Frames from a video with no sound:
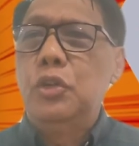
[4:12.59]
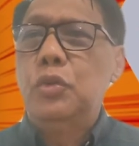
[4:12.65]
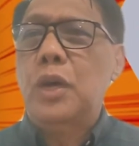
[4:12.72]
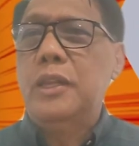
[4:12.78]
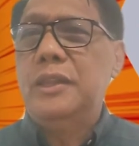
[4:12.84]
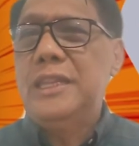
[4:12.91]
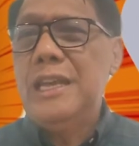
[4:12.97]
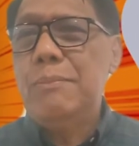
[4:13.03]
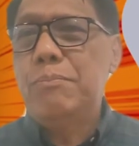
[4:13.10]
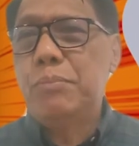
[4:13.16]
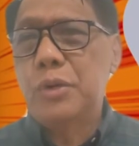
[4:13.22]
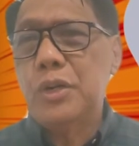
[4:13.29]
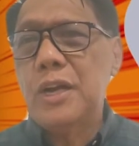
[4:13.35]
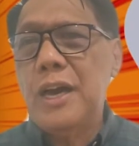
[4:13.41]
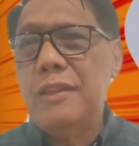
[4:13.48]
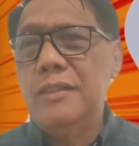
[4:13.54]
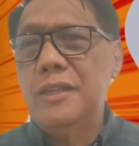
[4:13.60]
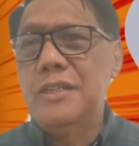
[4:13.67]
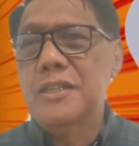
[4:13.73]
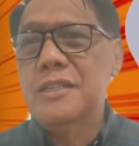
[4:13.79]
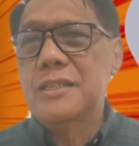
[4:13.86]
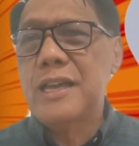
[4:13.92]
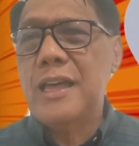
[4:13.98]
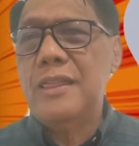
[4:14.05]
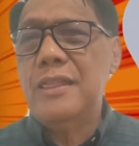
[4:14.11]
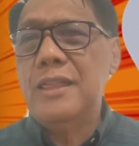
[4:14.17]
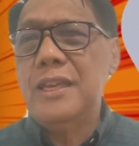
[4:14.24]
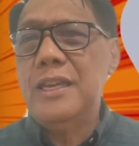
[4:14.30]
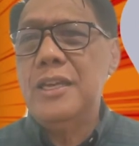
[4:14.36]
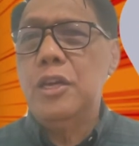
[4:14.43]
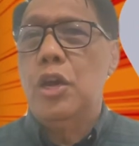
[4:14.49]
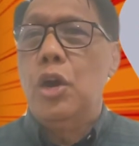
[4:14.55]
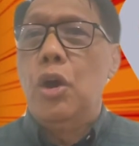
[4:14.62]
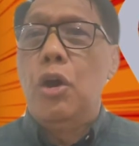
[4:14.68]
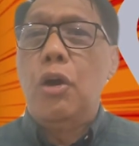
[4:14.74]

to a deeper understanding